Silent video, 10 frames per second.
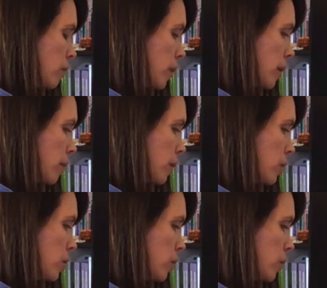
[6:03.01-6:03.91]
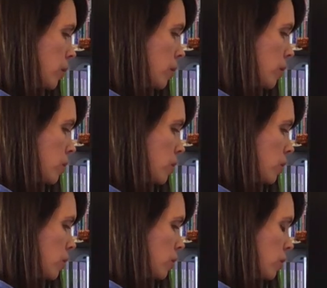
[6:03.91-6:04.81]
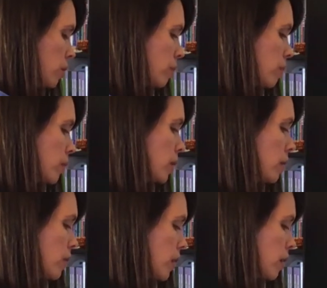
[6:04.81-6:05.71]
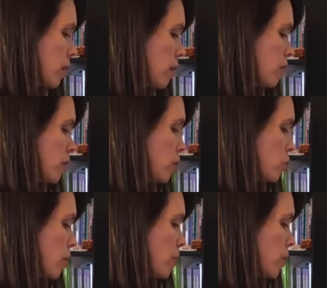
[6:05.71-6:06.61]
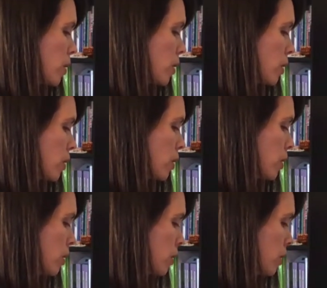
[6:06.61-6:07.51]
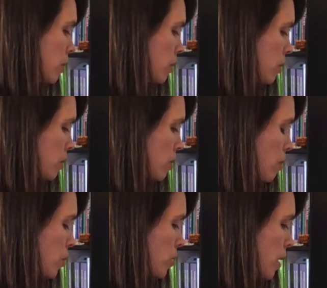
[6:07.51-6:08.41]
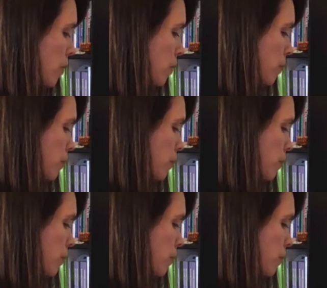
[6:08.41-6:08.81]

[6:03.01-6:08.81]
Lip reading: But I'm going to do 1, 2, I didn't even get enough in the dropper there. It's almost out.